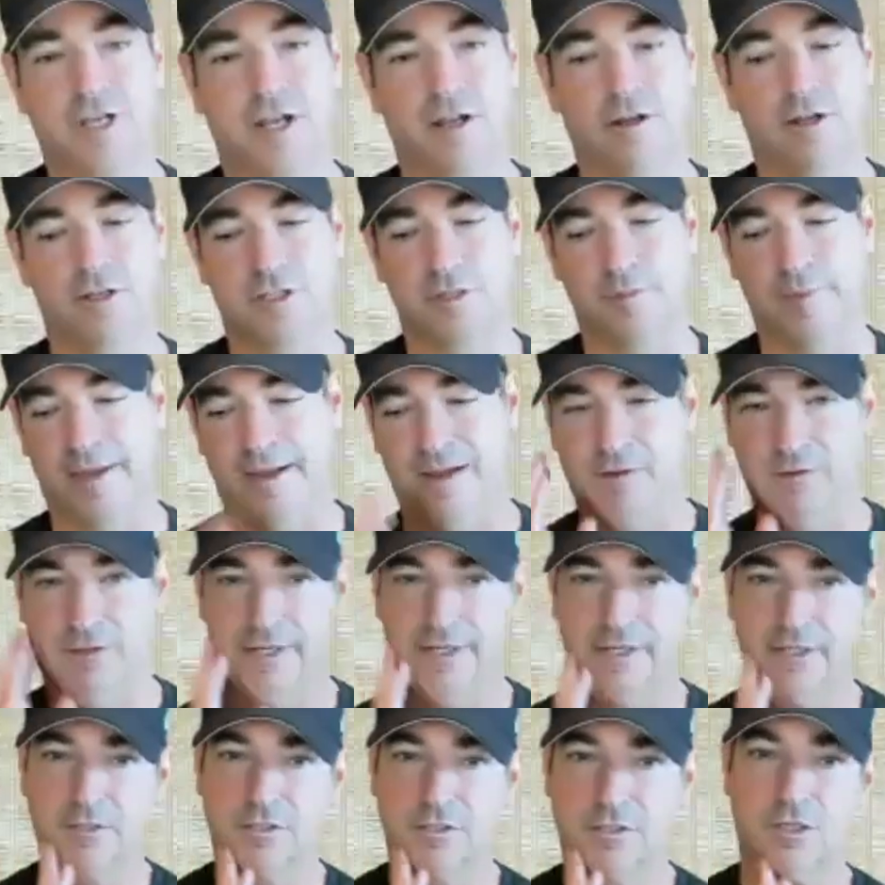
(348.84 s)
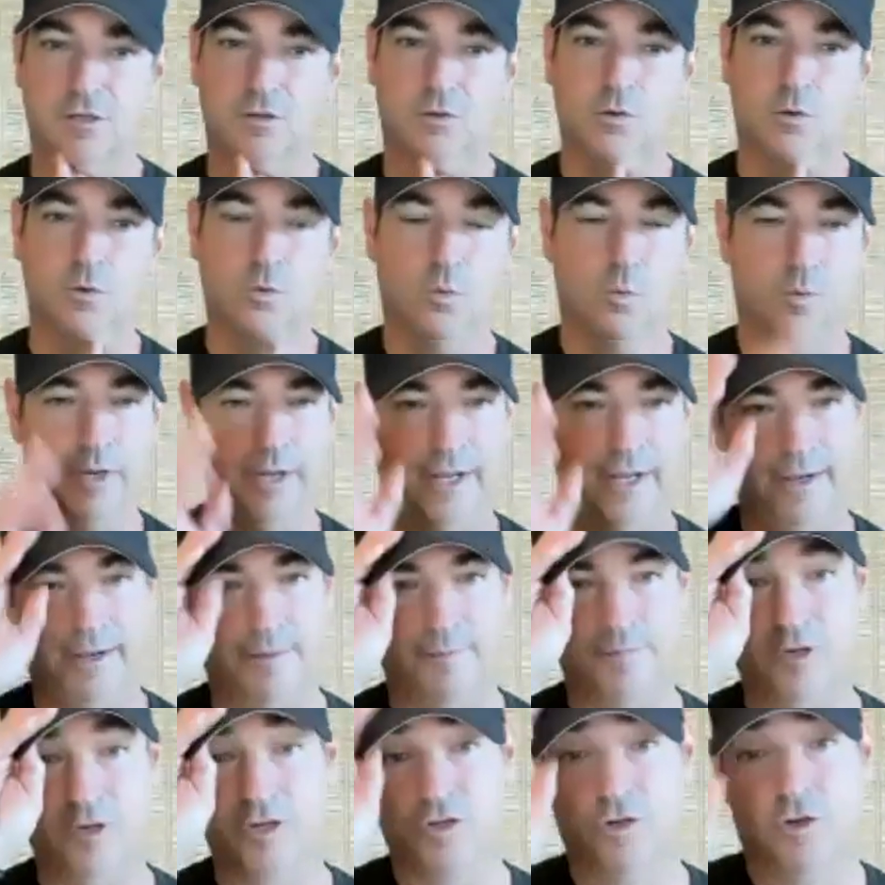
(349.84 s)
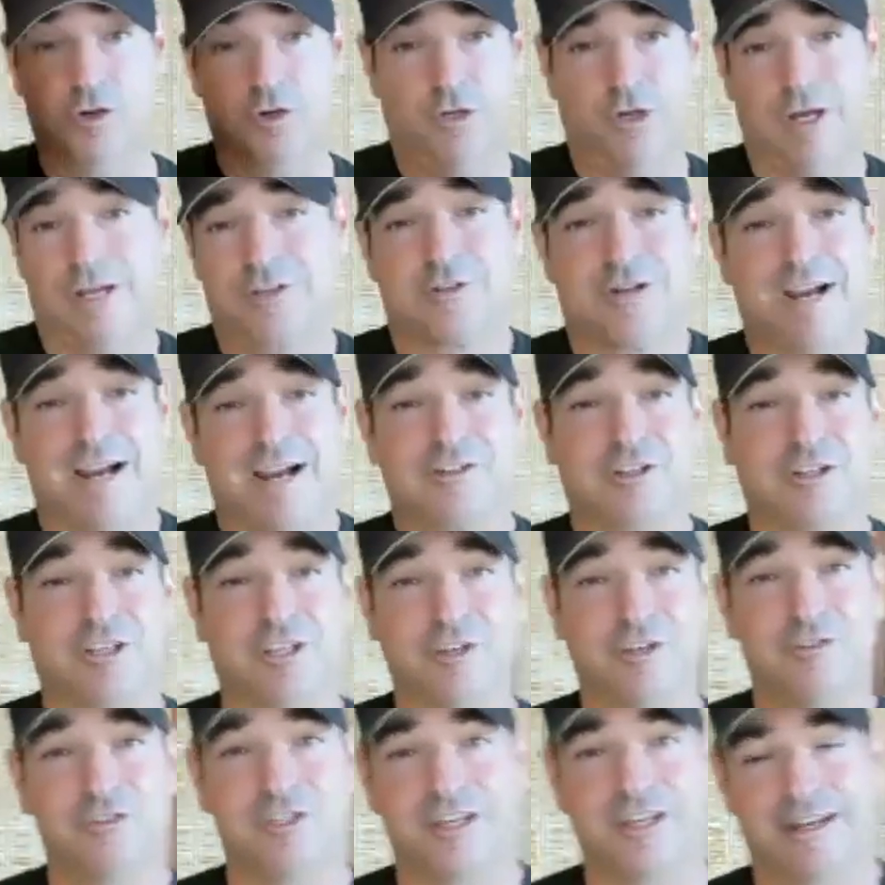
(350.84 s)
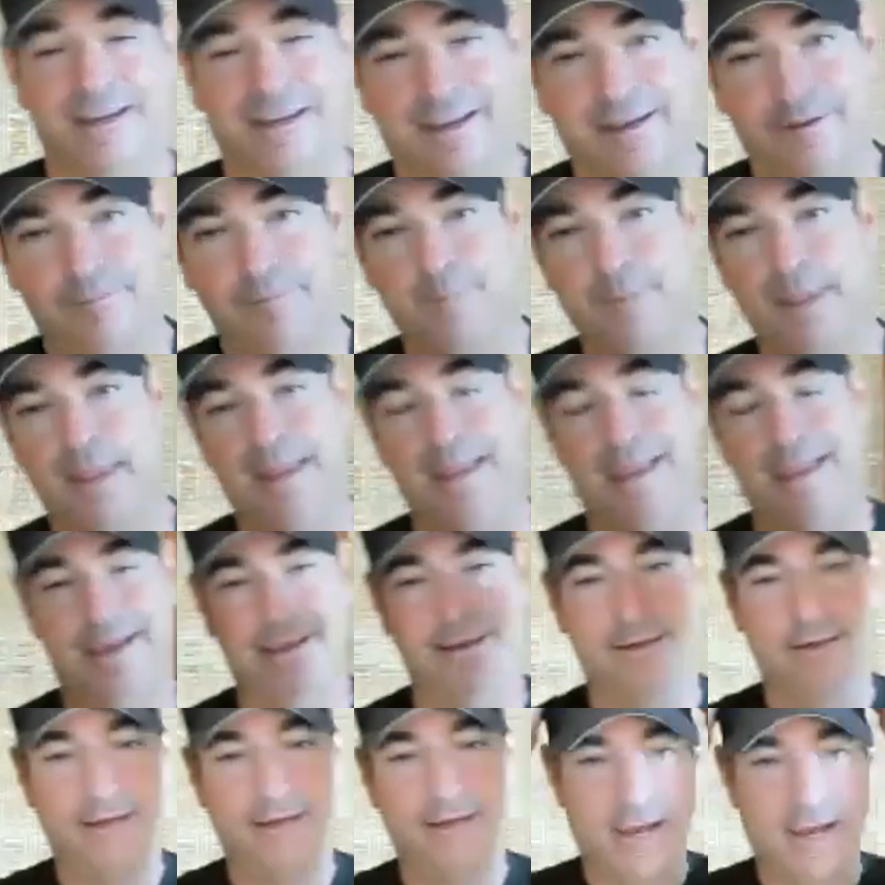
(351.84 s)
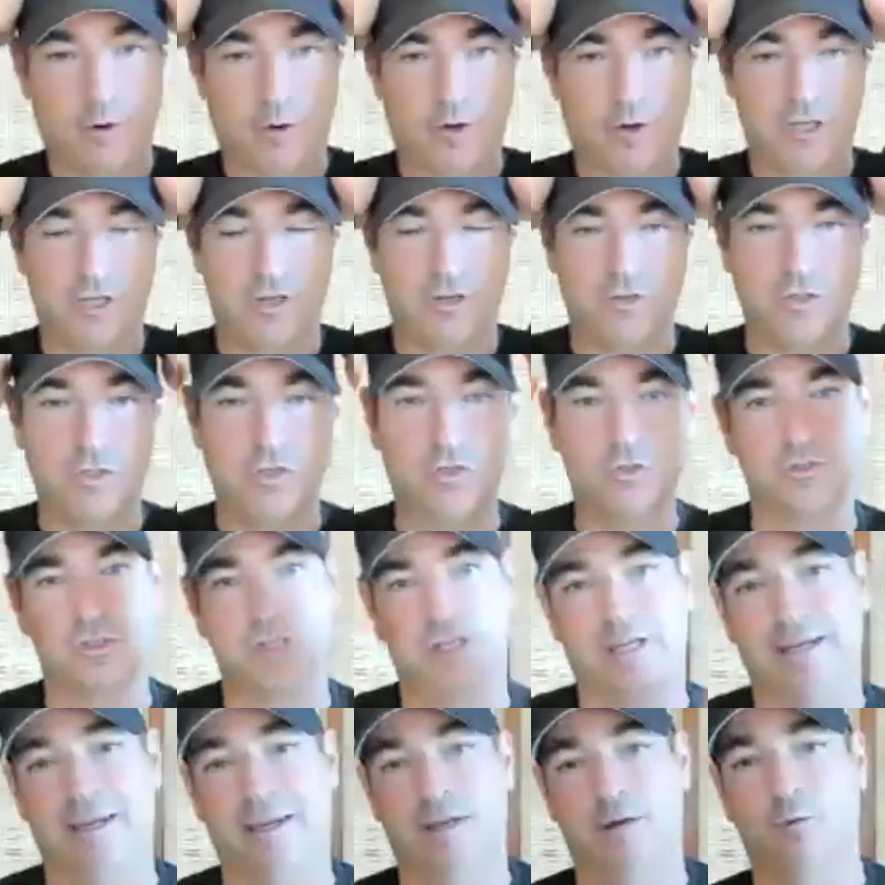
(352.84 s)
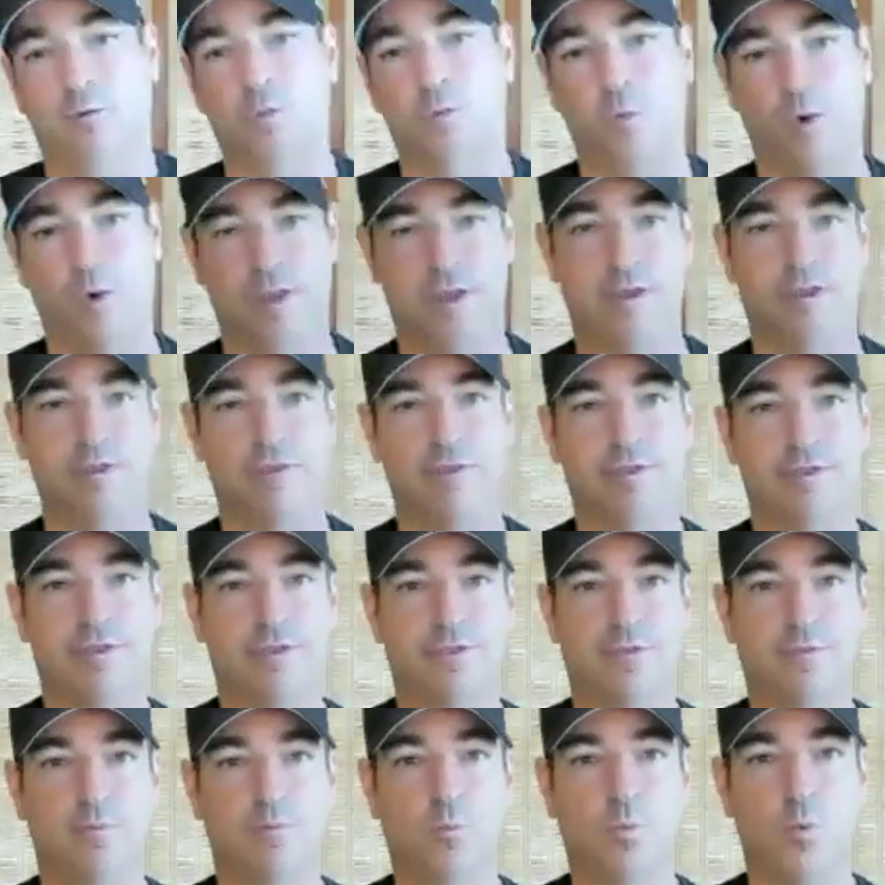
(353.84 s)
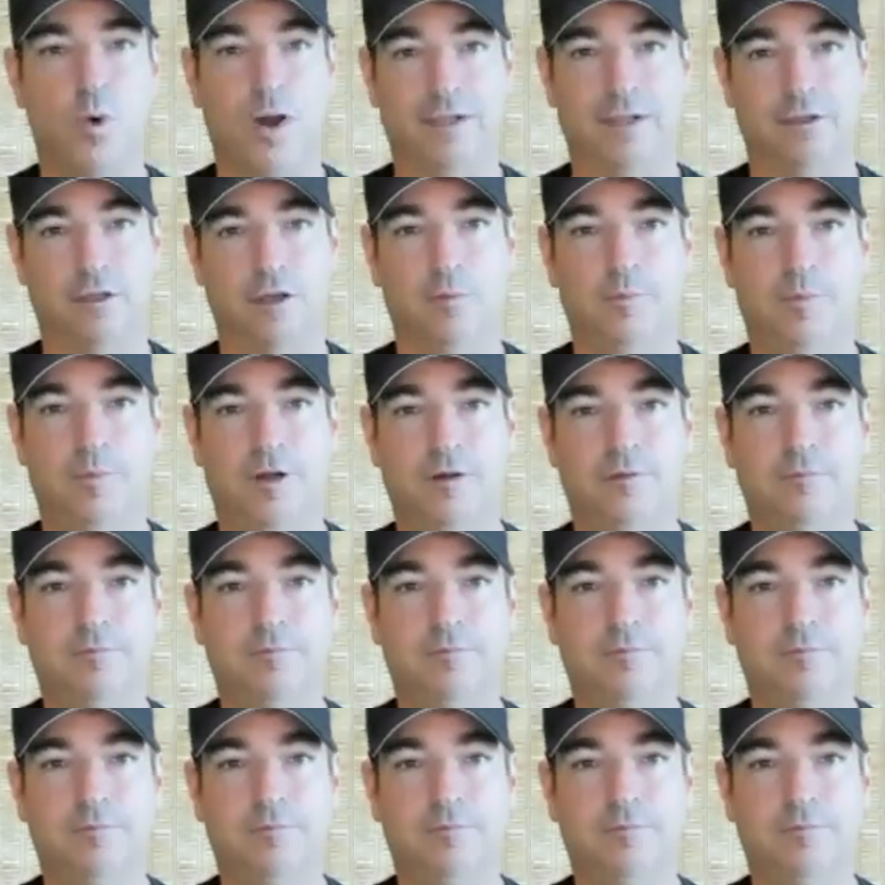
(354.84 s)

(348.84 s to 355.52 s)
us about, like, so you guys are actually using it, and how are you using it with Ylopo?